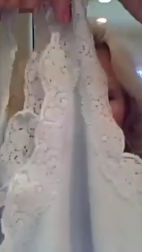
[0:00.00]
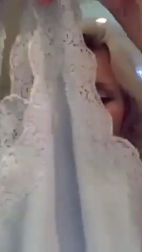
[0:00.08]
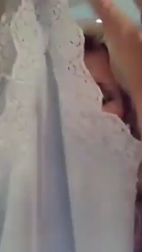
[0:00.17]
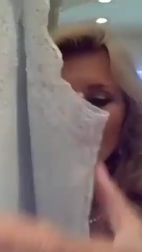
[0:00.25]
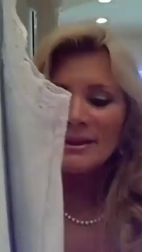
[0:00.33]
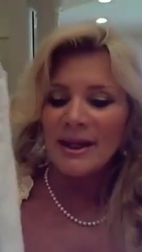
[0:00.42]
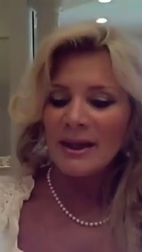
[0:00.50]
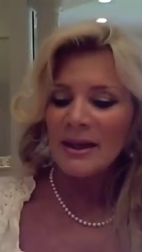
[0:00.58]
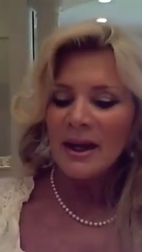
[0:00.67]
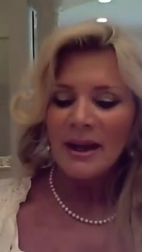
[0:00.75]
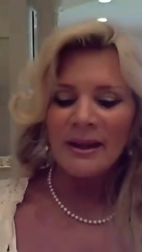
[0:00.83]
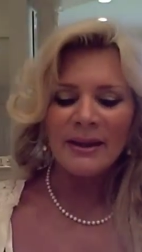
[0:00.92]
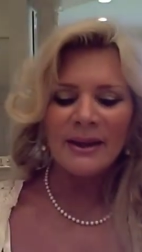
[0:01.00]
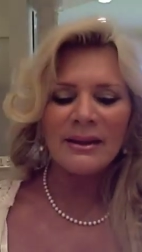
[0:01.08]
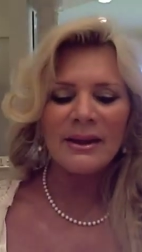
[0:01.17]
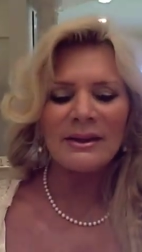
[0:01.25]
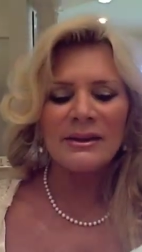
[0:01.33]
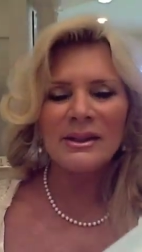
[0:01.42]
as it did. The,
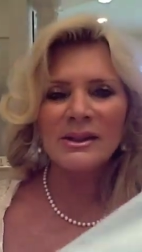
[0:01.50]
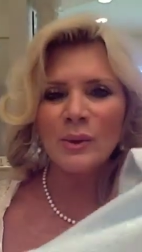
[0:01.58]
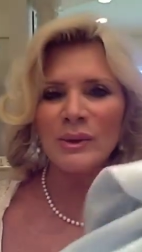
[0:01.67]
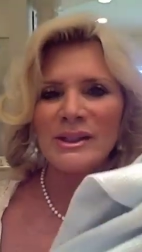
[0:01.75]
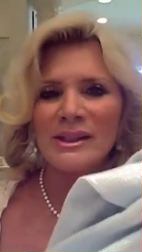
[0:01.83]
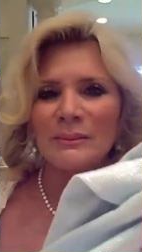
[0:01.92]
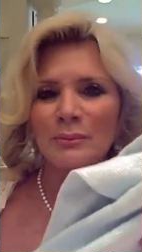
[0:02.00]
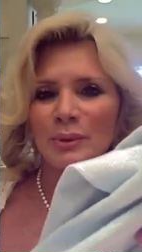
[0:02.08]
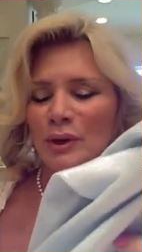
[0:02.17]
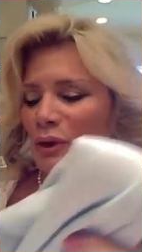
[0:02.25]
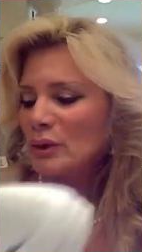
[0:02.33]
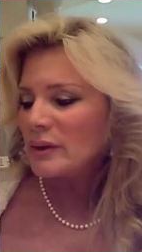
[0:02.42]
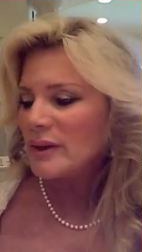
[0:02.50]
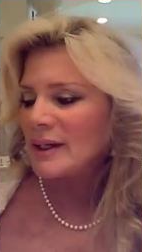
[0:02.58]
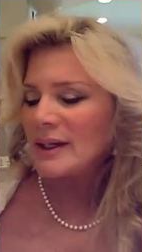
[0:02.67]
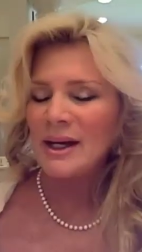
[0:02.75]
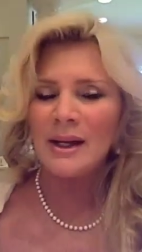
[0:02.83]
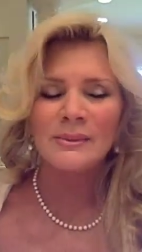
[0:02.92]
the, this one is in blue.
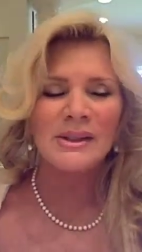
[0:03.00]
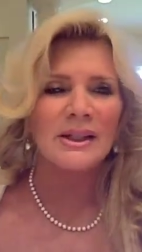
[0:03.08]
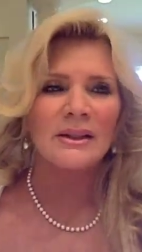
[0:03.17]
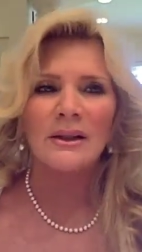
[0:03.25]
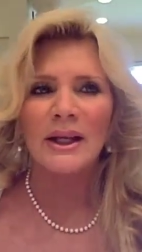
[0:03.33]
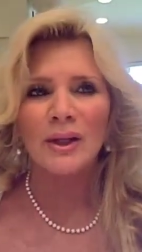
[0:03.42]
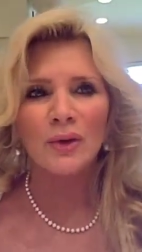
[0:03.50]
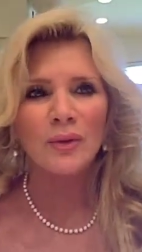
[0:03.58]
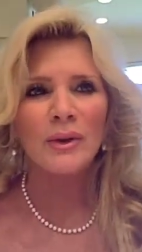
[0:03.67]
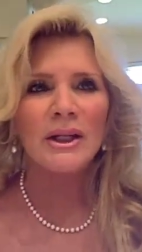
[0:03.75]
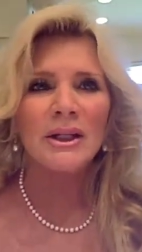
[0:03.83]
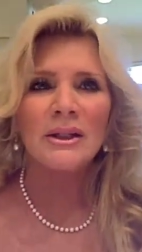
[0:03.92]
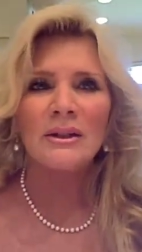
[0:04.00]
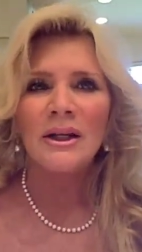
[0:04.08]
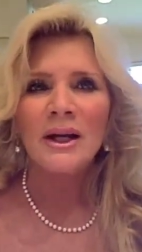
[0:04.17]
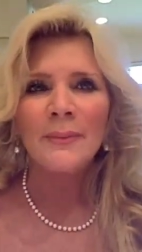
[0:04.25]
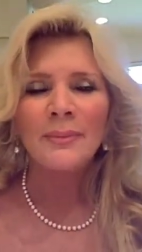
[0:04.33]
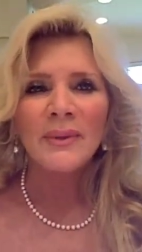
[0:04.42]
It comes in like green,
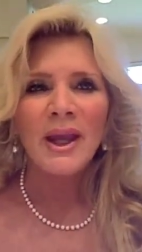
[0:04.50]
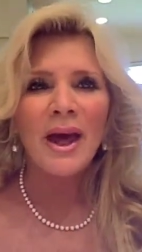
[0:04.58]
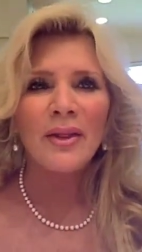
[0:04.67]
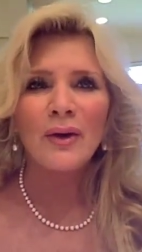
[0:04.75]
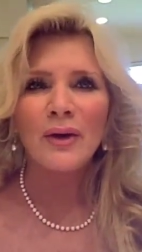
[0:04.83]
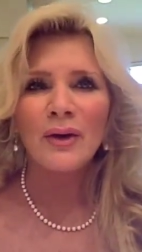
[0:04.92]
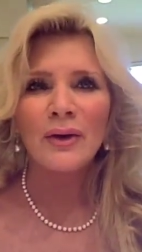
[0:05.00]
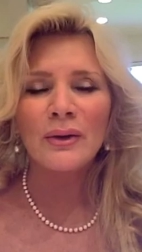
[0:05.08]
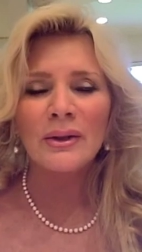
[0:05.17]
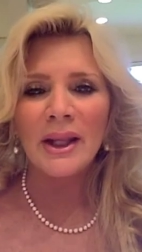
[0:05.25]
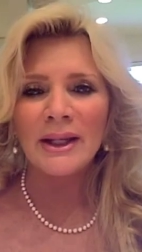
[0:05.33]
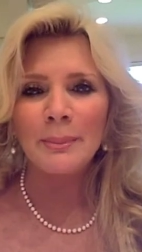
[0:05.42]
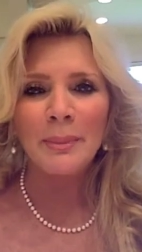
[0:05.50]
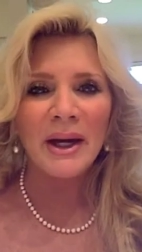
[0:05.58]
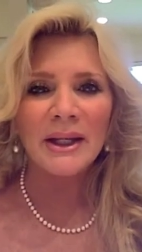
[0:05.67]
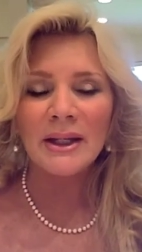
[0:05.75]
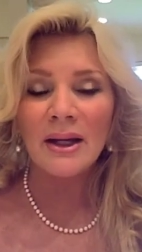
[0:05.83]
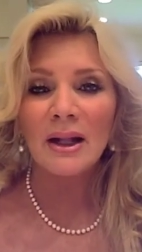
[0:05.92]
heather, like a
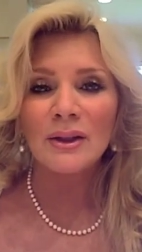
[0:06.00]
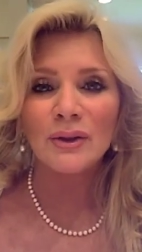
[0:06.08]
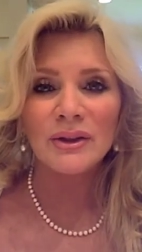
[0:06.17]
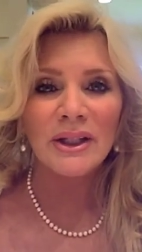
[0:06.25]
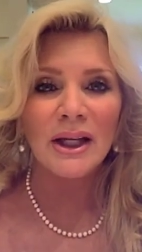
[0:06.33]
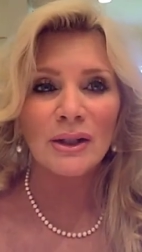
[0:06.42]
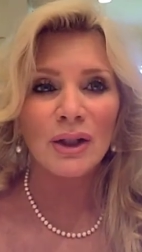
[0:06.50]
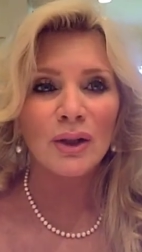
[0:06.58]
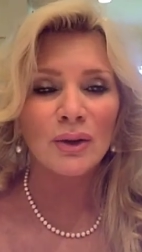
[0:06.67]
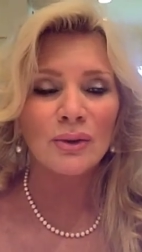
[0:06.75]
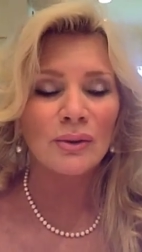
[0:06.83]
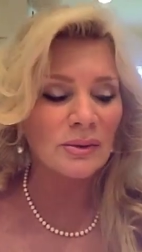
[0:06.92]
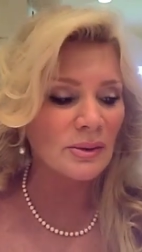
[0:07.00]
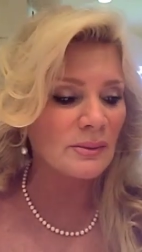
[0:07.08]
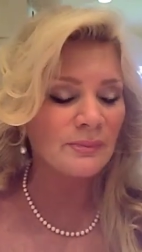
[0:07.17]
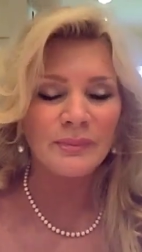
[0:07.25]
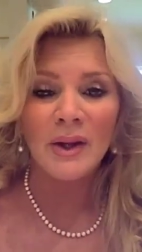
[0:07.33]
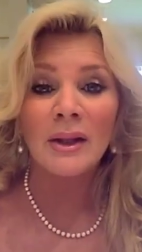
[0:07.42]
putty color, yellow,
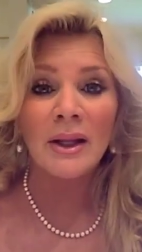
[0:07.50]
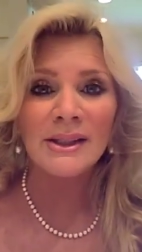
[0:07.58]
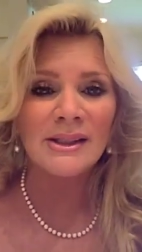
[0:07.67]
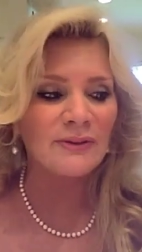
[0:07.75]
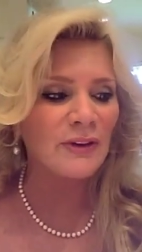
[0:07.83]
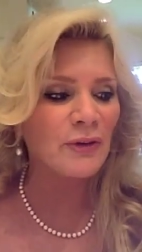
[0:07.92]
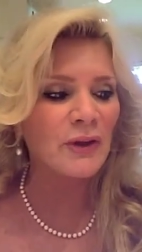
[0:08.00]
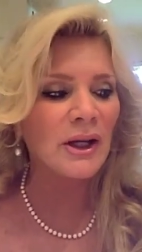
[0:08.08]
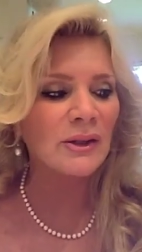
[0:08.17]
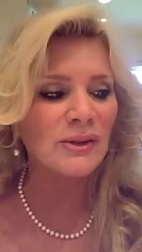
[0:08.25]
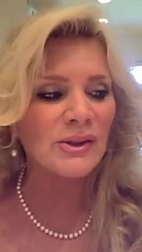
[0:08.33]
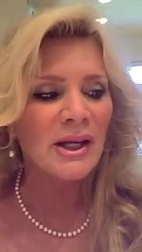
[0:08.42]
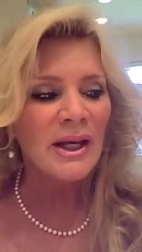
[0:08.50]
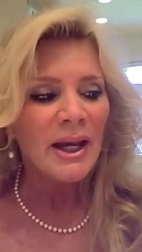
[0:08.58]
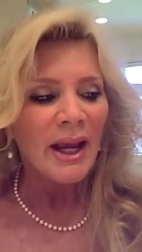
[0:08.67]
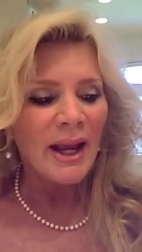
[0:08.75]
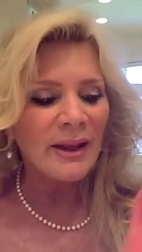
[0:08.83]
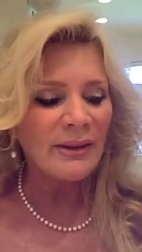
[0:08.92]
lots of different colors.
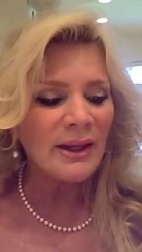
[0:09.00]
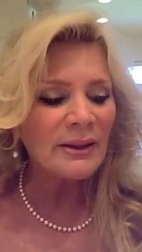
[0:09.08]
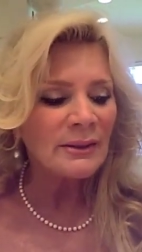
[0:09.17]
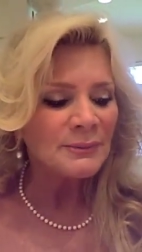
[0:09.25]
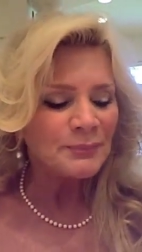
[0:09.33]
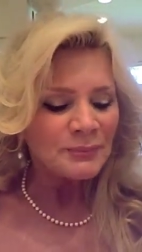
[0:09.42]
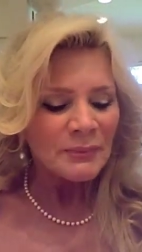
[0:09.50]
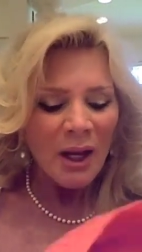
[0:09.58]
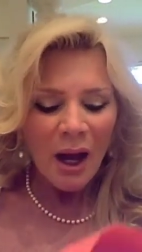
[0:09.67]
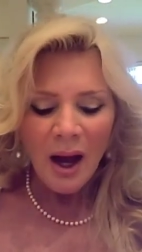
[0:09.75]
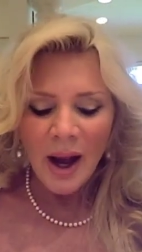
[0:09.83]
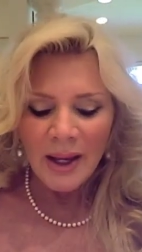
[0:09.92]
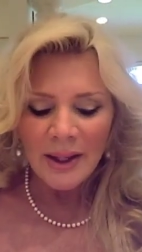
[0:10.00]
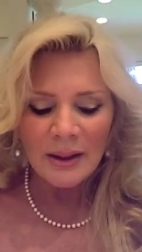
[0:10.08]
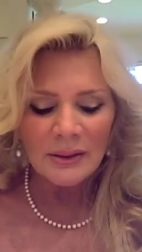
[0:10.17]
And then I